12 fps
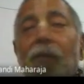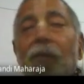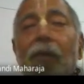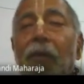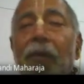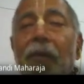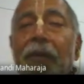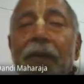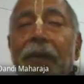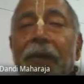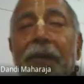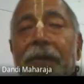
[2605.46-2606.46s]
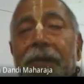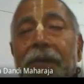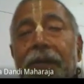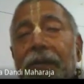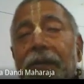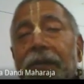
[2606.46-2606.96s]
you know, she is.
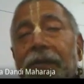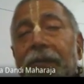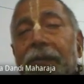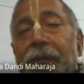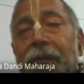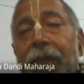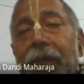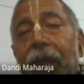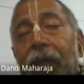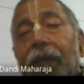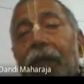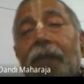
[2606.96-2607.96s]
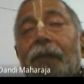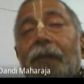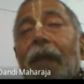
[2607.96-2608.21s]
That's why we wear